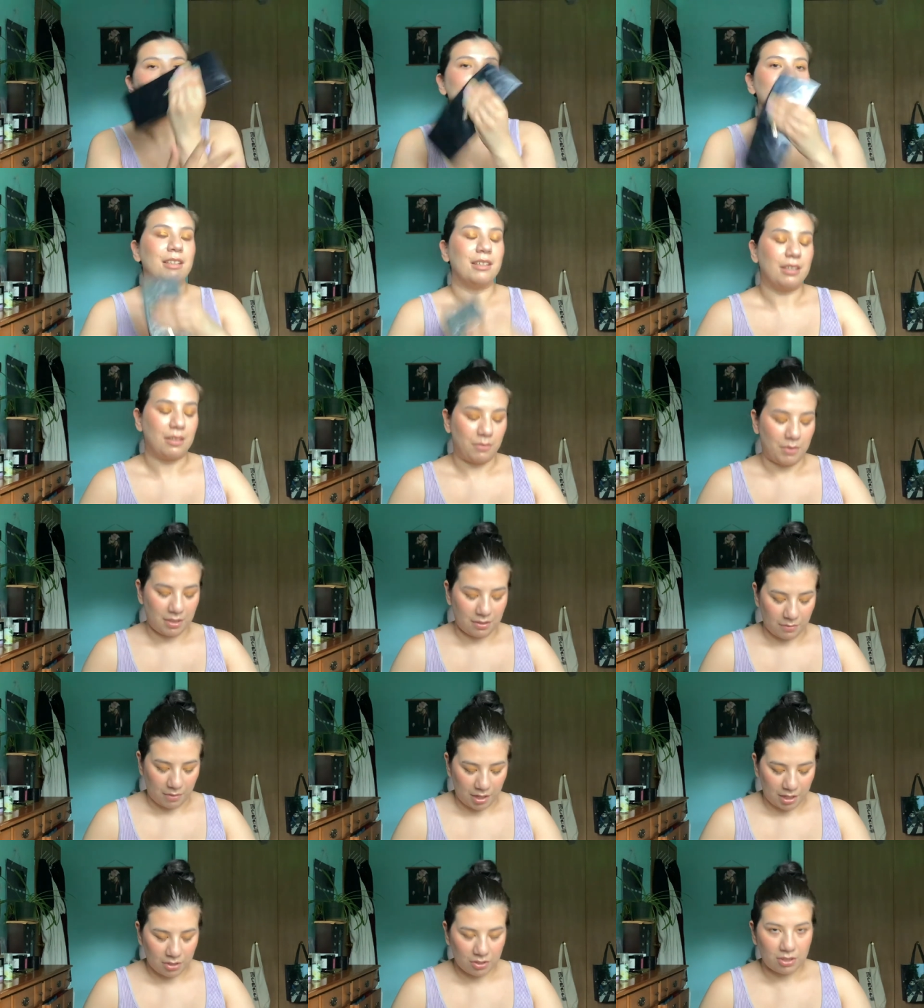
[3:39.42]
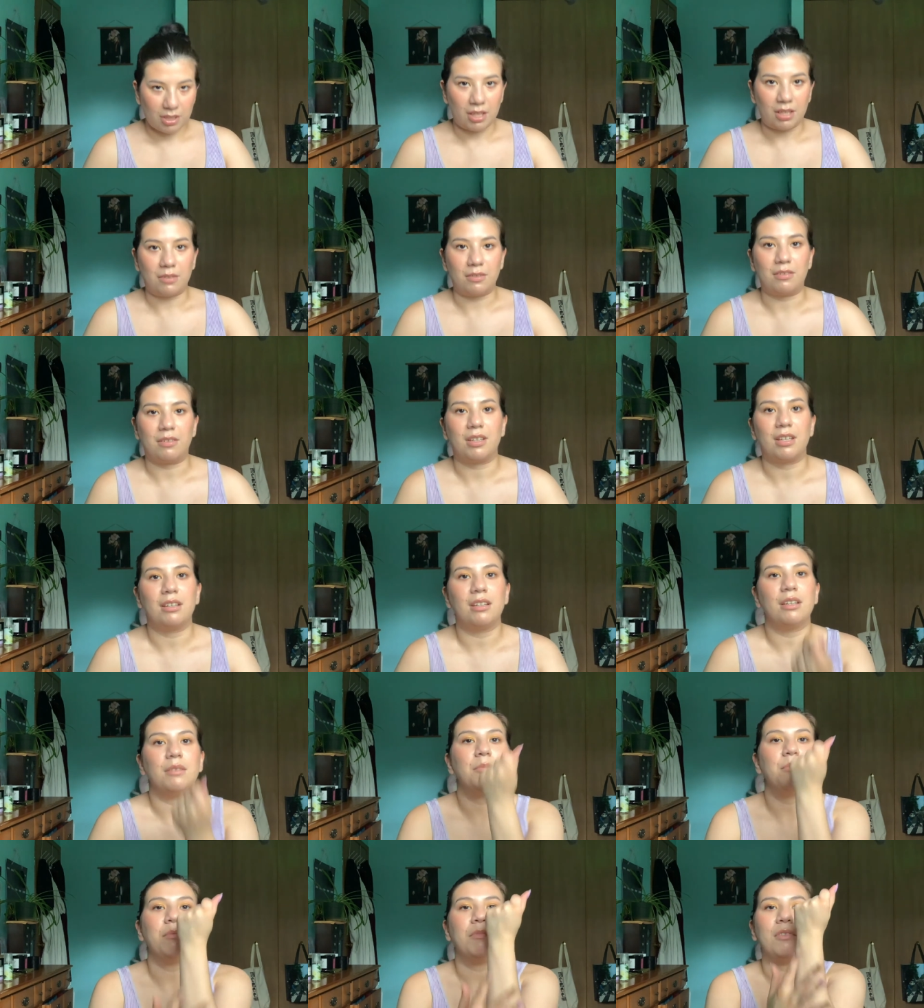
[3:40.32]
can we swatch? Can, can
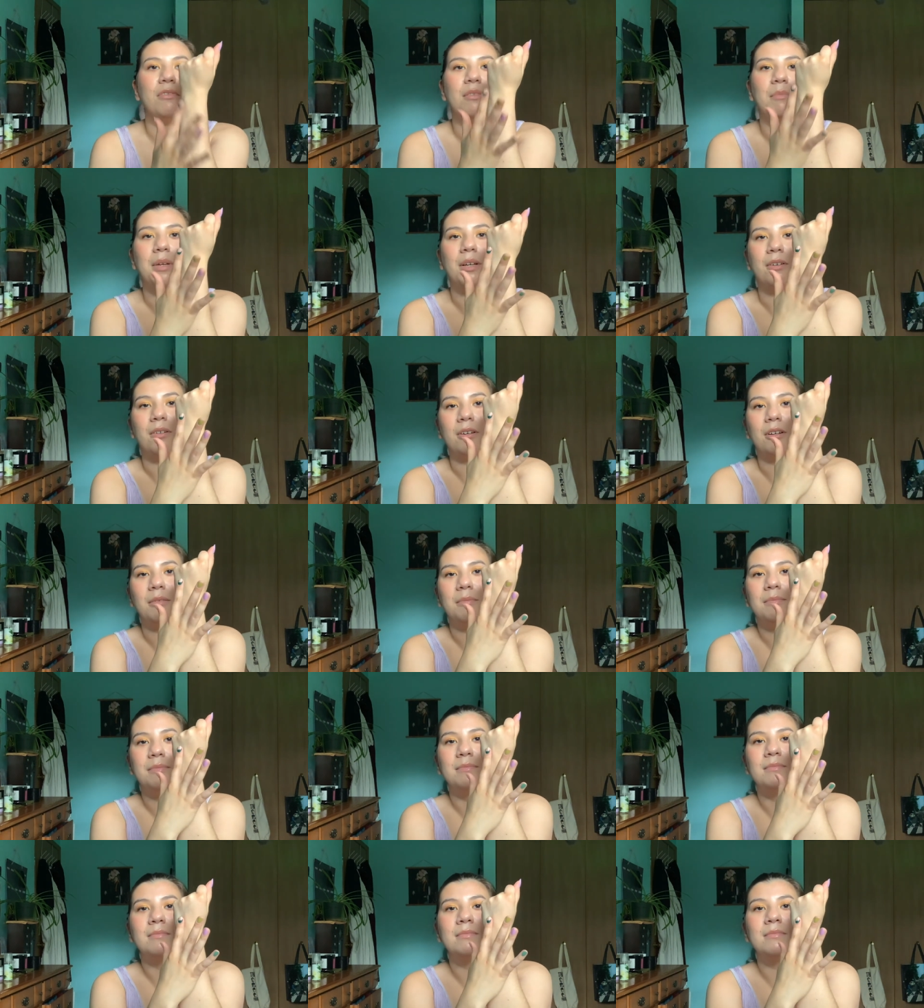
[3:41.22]
I use my arm?